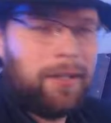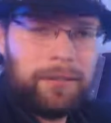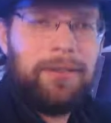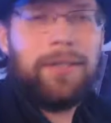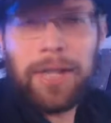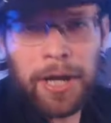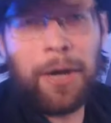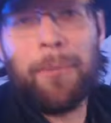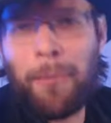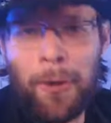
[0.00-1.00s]
You know,
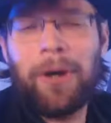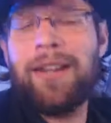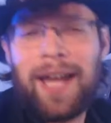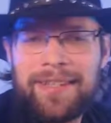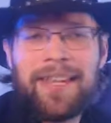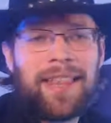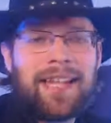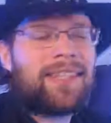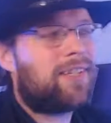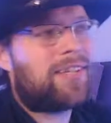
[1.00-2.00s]
more or less. I like
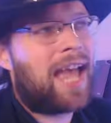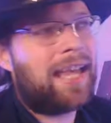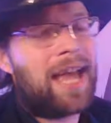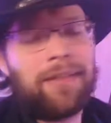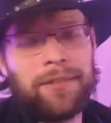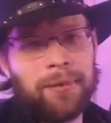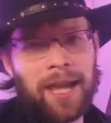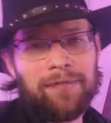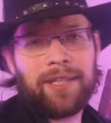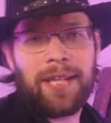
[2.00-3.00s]
to just hang out and do life
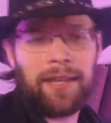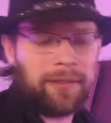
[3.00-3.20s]
together.